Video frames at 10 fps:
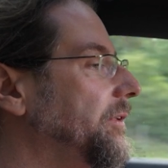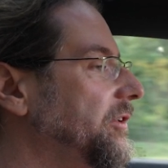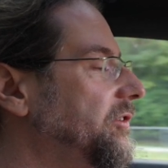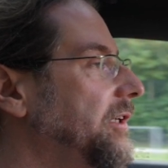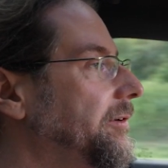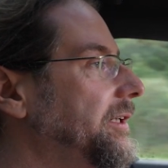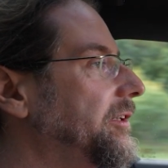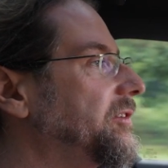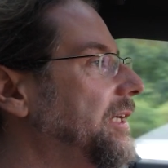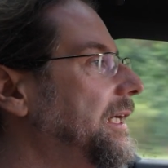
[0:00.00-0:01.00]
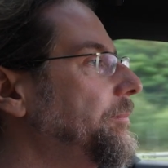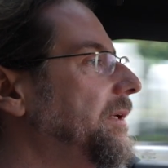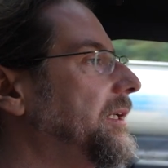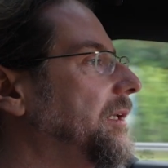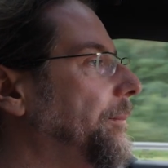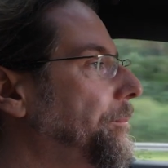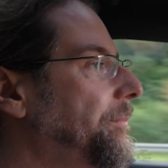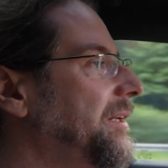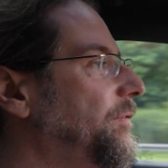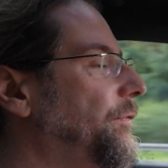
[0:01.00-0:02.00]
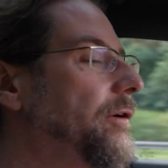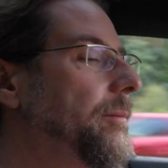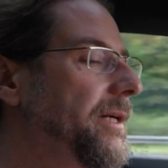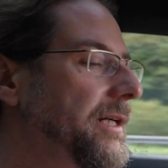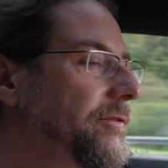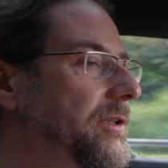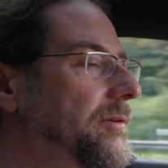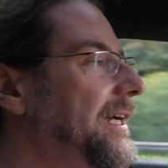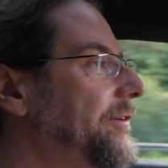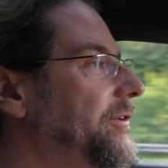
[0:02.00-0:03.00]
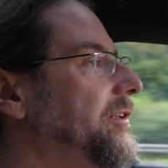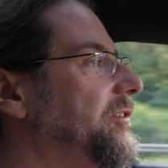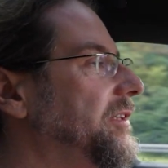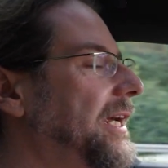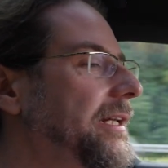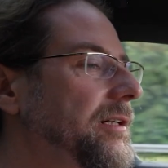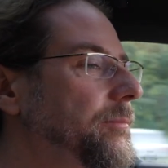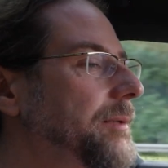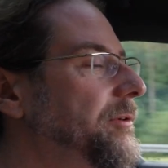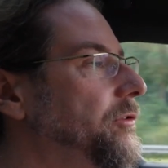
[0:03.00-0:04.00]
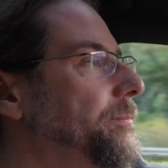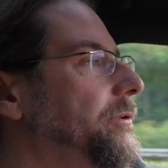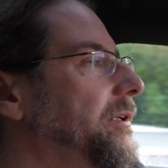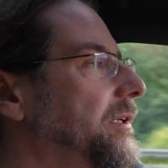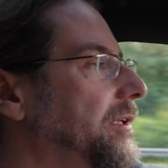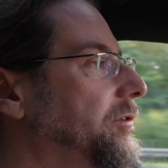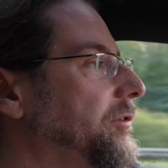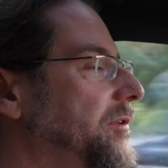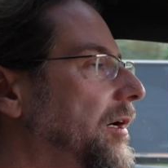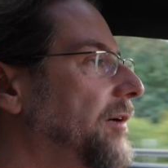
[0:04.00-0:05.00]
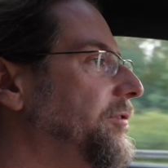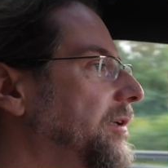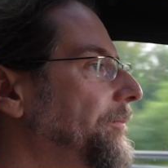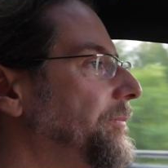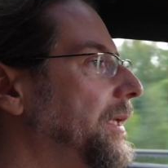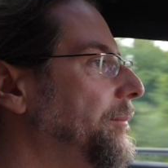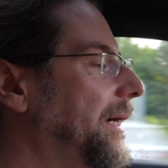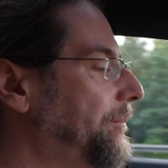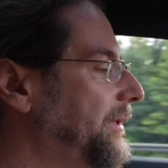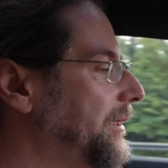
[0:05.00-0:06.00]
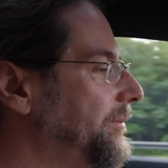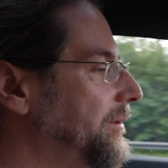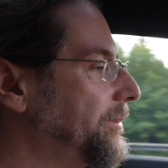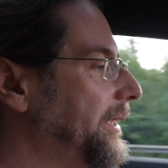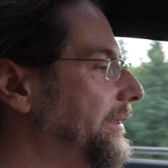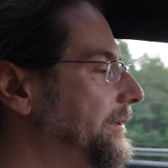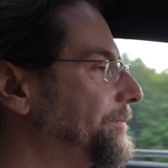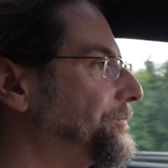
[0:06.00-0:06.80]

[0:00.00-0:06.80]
Steering the same, it a bit firmer, even though I have it in standard. Maybe I should put it into soft, might be a bit better.